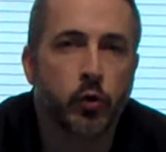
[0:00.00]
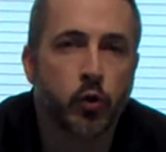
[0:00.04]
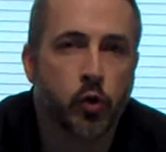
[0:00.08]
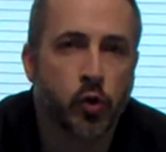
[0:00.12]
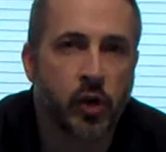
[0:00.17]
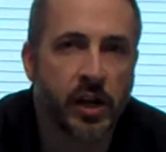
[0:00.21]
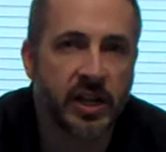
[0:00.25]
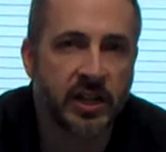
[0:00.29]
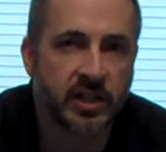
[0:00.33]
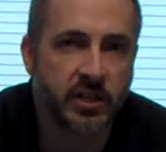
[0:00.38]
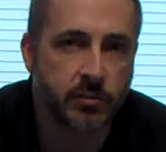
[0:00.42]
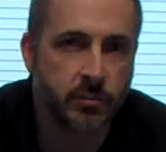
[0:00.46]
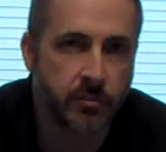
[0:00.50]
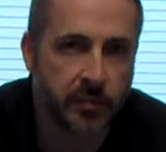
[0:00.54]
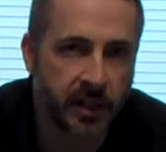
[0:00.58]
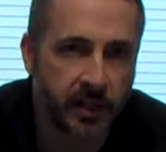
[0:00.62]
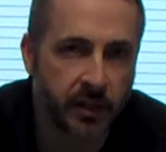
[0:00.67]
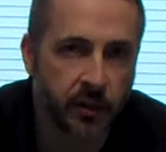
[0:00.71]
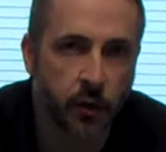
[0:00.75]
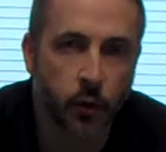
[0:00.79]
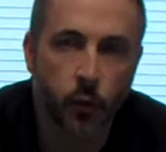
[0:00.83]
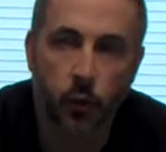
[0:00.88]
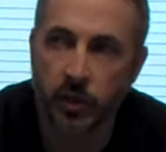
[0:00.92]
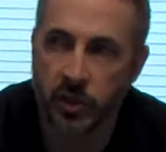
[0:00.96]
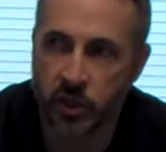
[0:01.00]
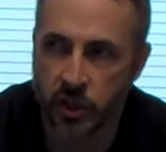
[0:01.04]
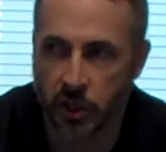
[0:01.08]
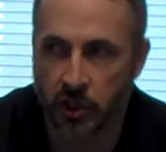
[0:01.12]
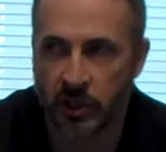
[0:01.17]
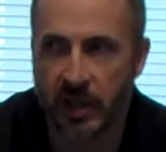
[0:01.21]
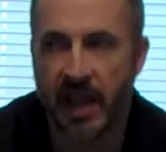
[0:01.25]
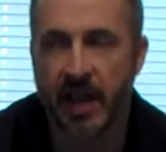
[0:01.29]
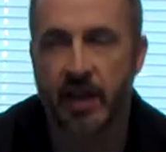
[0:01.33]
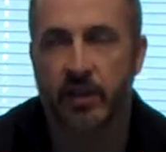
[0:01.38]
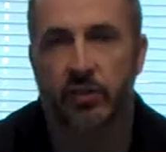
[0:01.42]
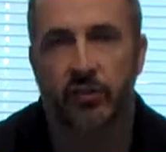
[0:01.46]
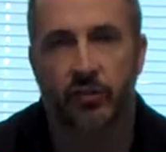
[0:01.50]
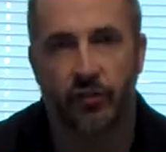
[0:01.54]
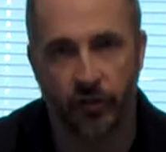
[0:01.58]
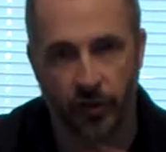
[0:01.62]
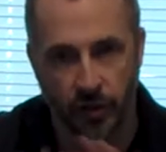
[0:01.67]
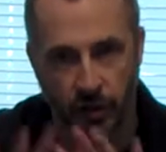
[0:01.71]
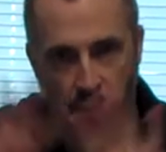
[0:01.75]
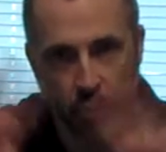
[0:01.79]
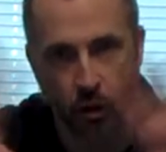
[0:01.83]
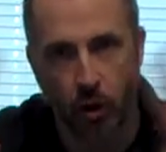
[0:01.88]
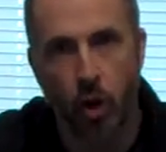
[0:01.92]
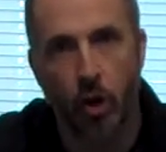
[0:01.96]
transmitter, which allows for
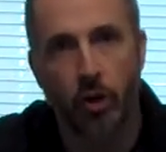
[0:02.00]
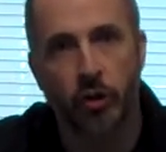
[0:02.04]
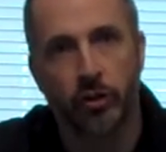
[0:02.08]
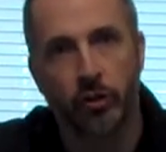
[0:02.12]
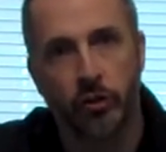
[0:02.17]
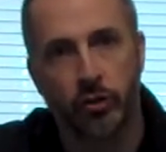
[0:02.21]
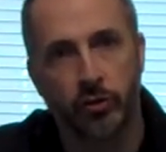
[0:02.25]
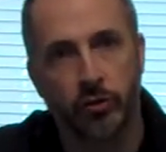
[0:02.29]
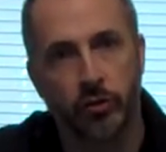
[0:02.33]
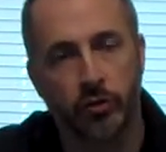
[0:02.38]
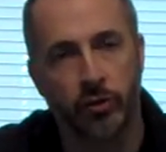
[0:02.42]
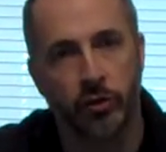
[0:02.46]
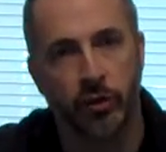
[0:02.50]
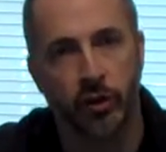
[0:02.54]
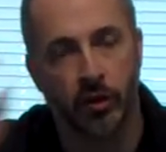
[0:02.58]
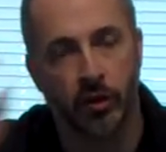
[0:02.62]
the longer